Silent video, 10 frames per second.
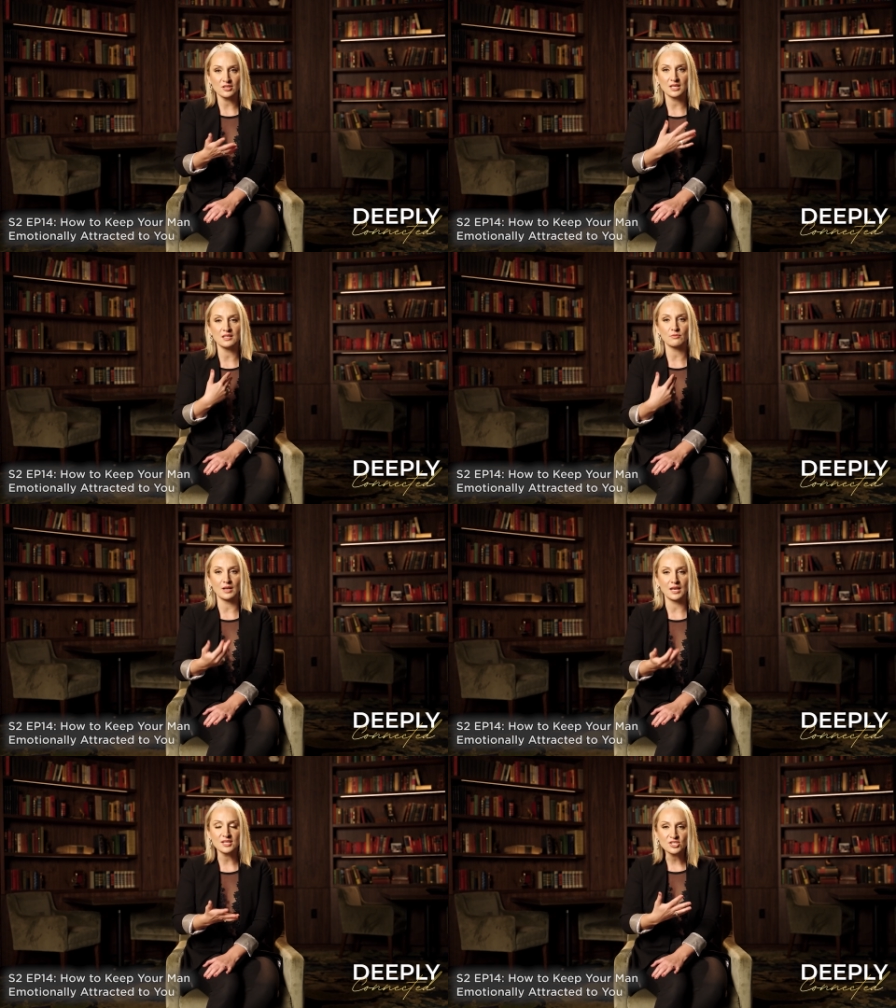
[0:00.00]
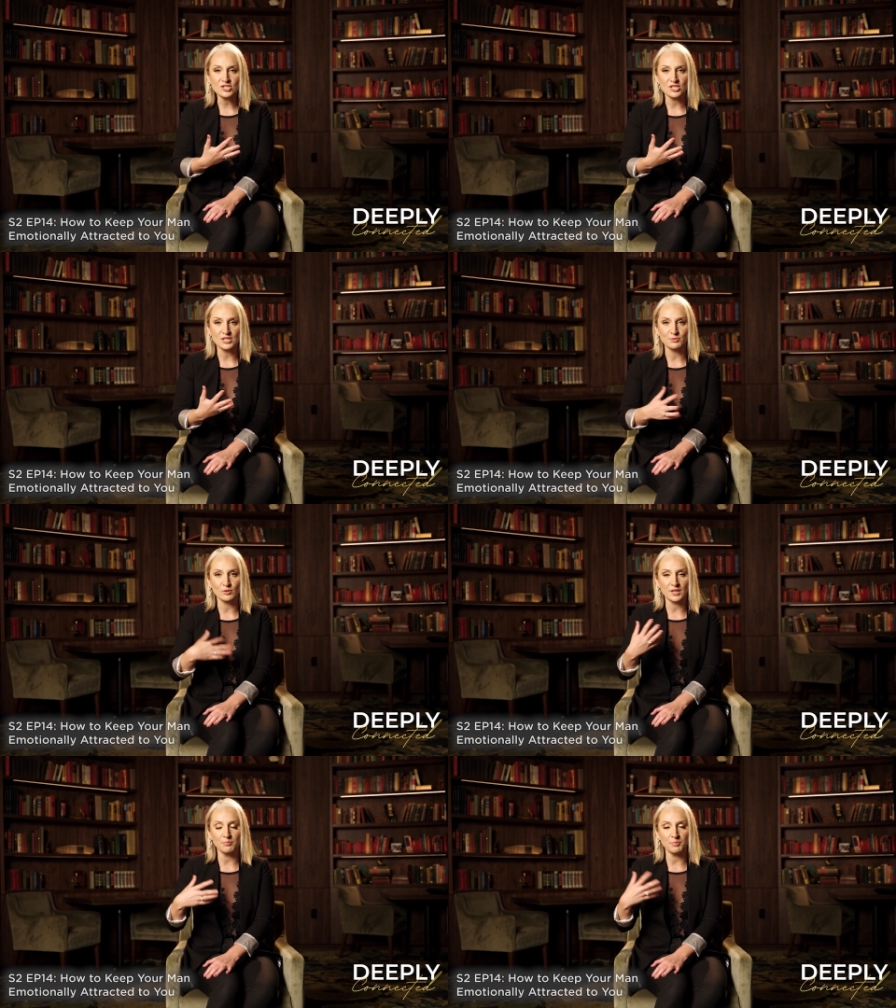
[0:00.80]
in the relationship to
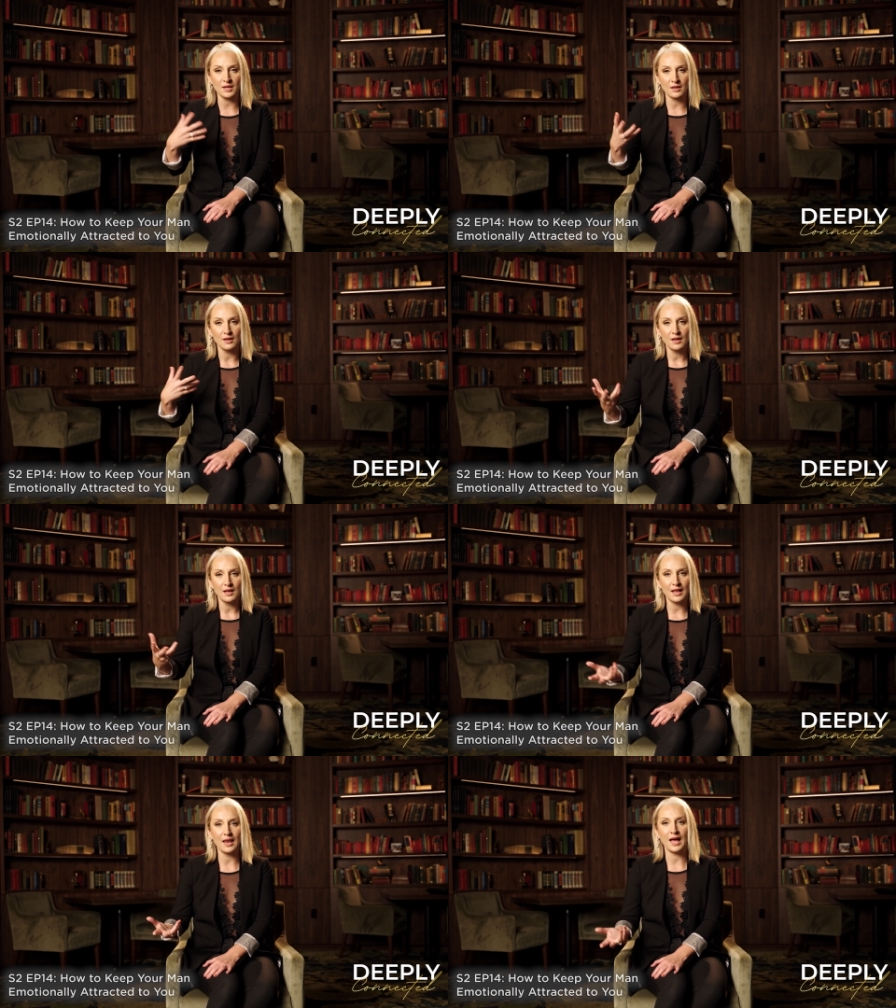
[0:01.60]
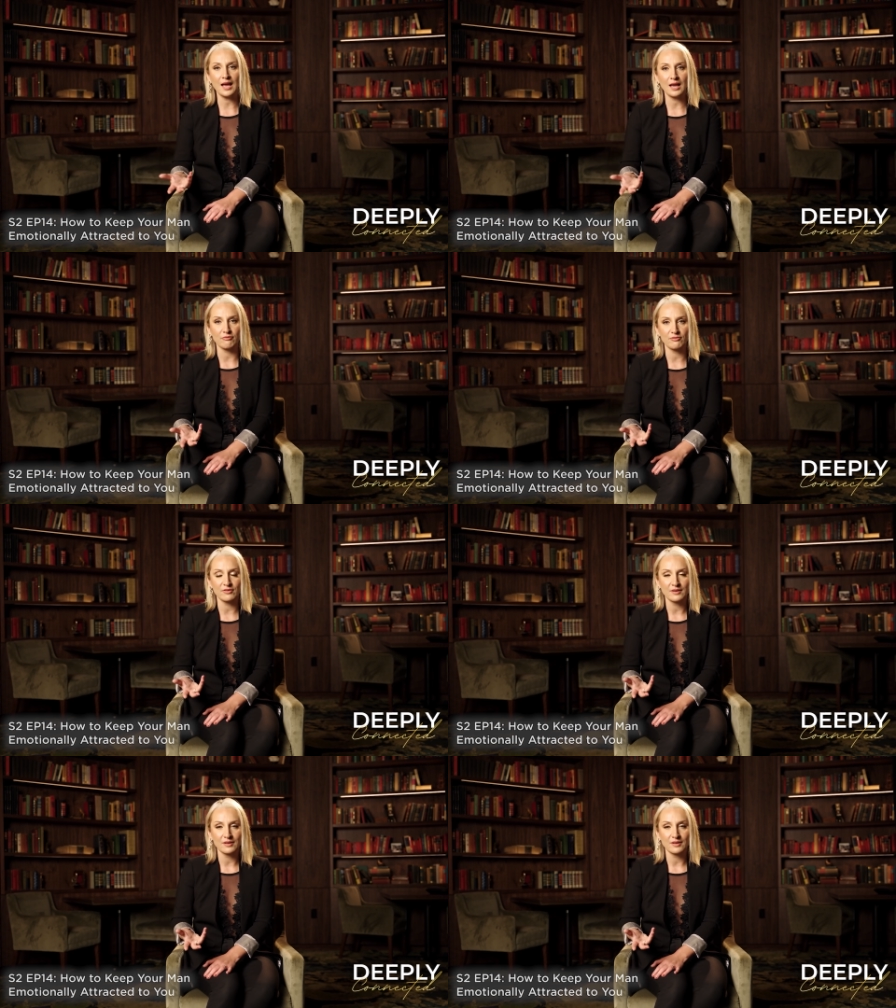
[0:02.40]
keeping alive.